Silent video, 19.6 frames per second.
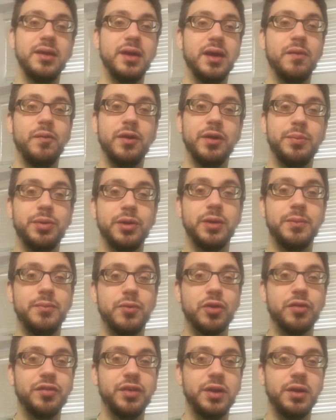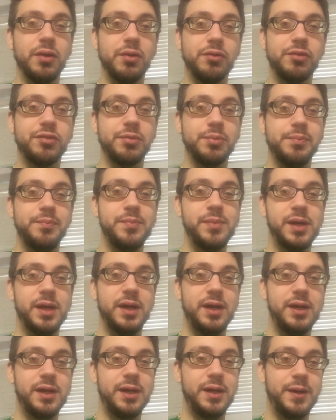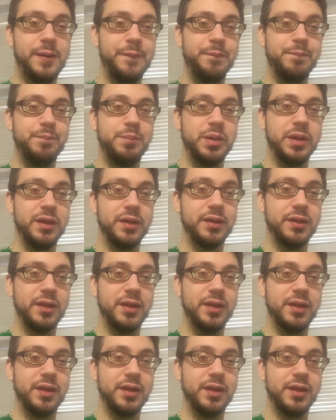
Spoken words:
I want to put up more videos. But